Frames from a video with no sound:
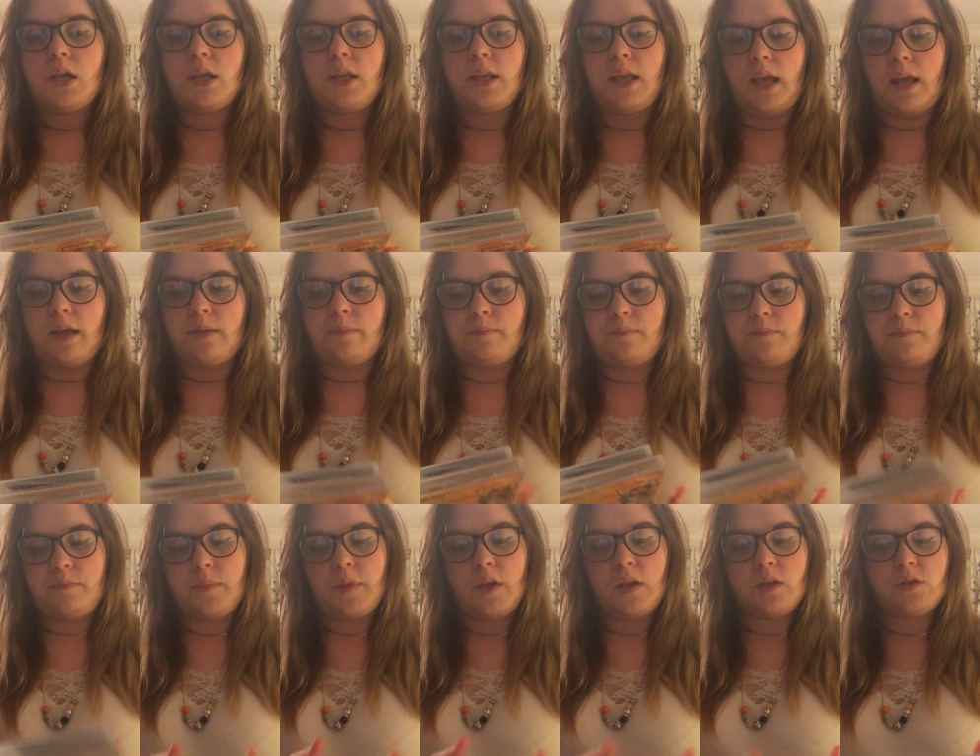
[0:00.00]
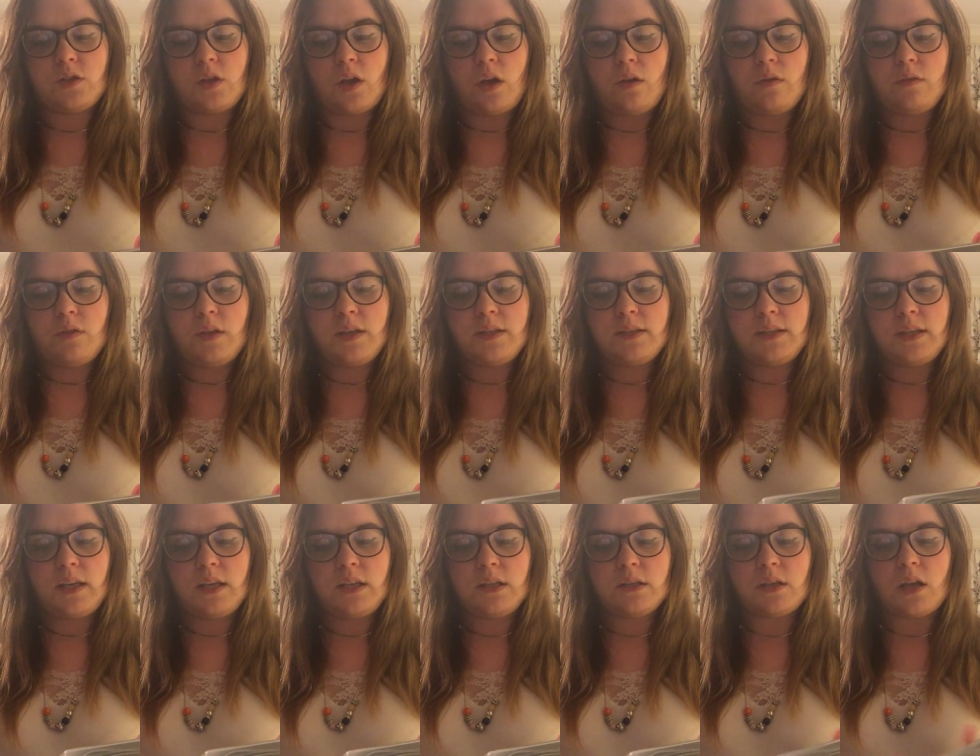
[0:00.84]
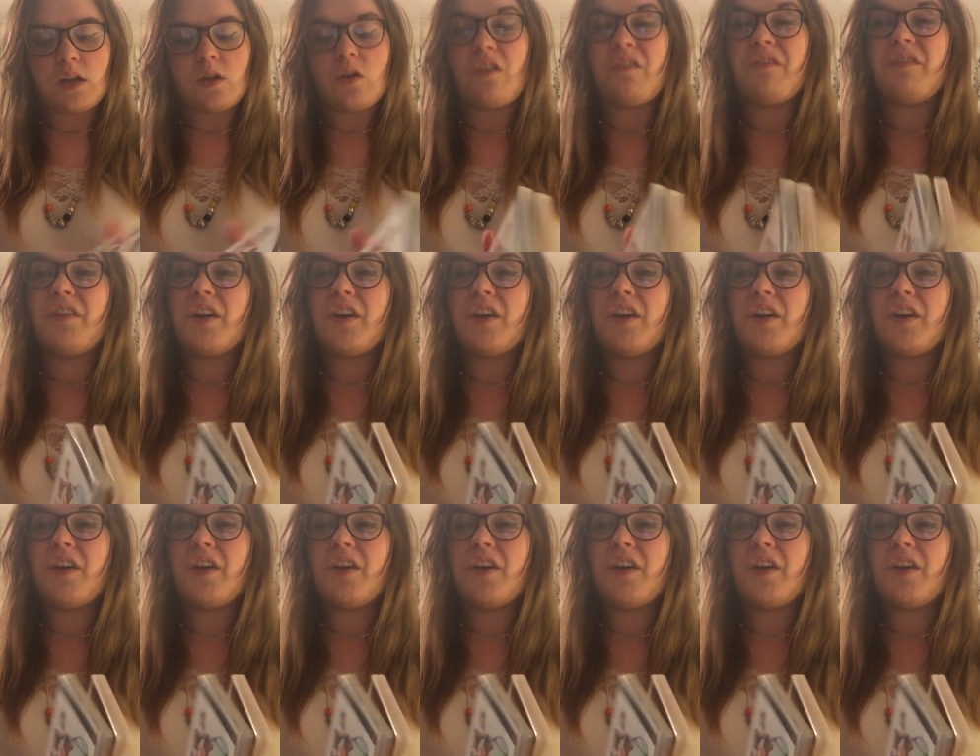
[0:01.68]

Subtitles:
yeah. So this is, I got